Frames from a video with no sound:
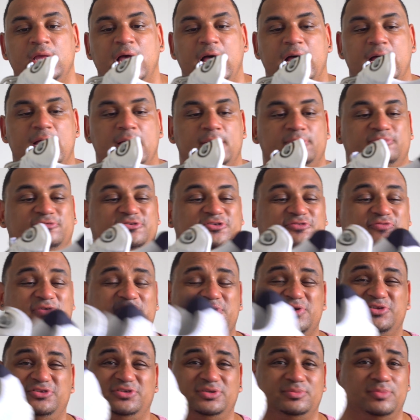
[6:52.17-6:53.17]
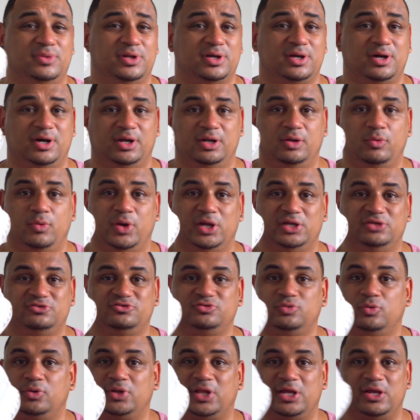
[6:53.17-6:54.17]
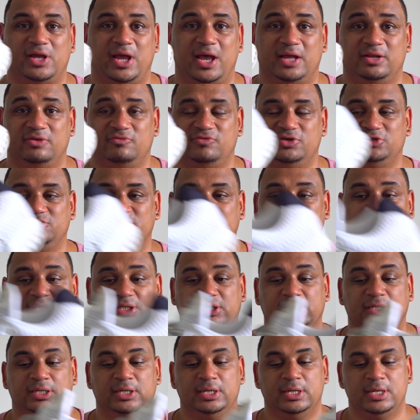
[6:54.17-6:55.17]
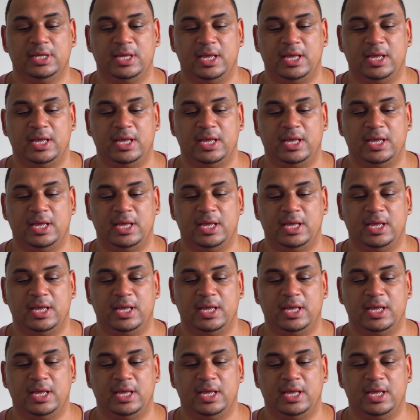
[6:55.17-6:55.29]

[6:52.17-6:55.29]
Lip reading: It's very similar colorways to what they had originally.